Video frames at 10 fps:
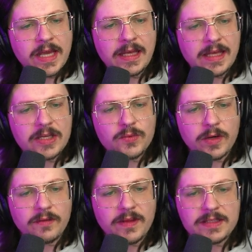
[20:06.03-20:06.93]
each one
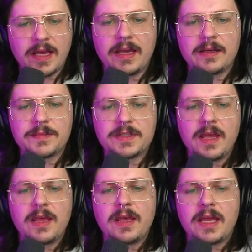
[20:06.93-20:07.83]
of these items
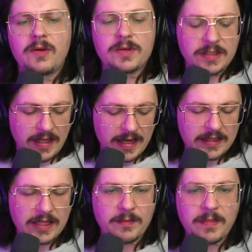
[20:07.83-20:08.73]
and you would select
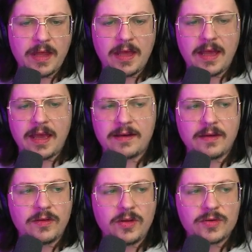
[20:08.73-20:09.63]
them, and
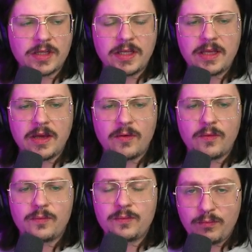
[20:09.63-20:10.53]
usually
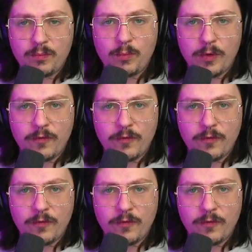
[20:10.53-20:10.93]
before